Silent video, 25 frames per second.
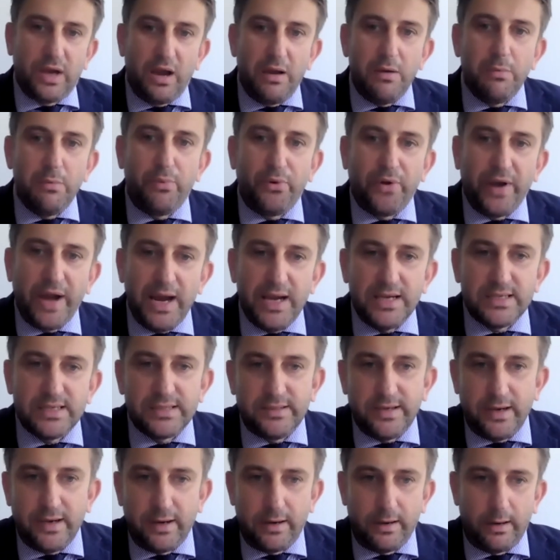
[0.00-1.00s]

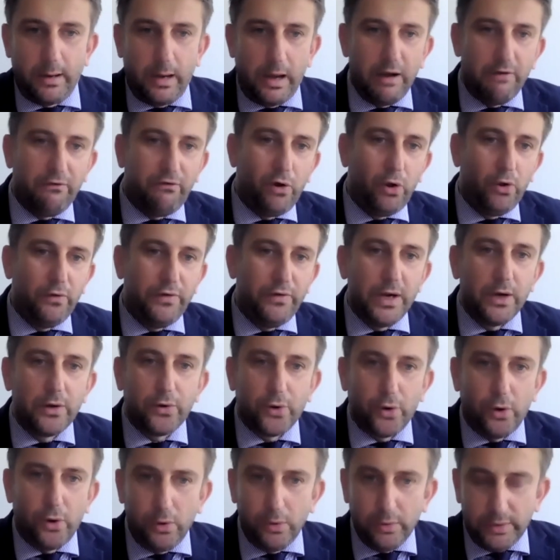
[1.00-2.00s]
embrace their evolving
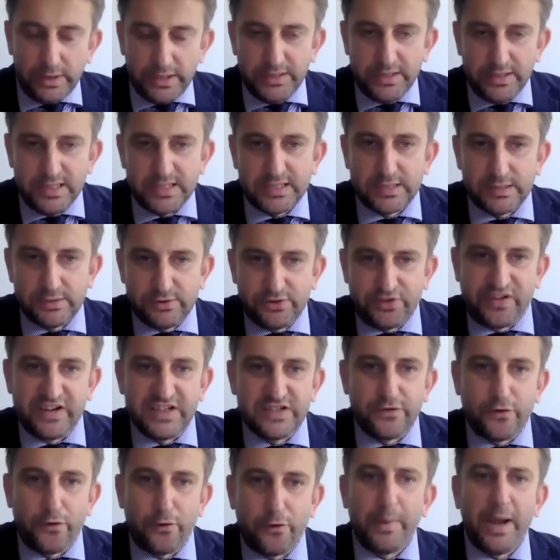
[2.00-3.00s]
role in this
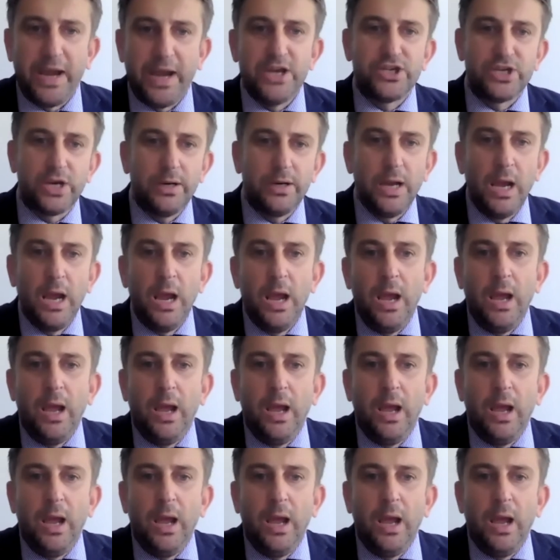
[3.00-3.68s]
transformation